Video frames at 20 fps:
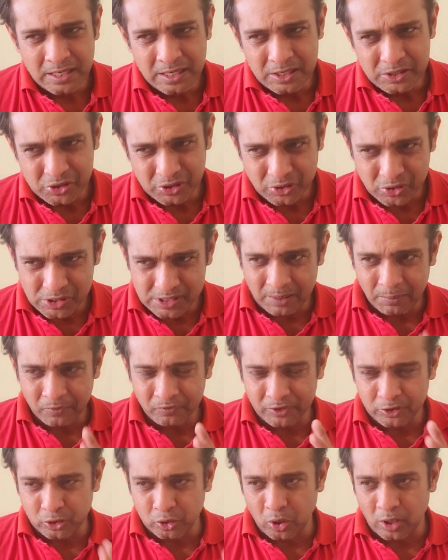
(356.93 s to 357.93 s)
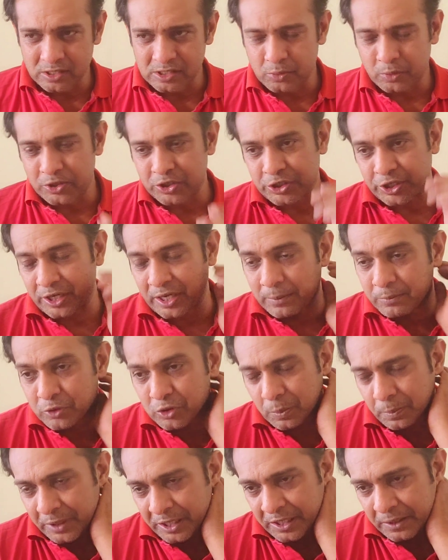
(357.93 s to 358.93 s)
So those are some of the thoughts which came
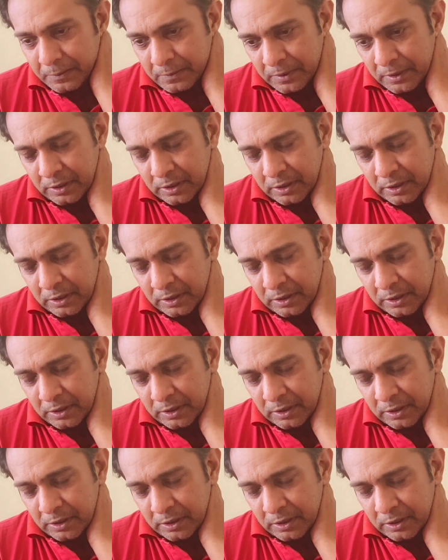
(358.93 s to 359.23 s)
to me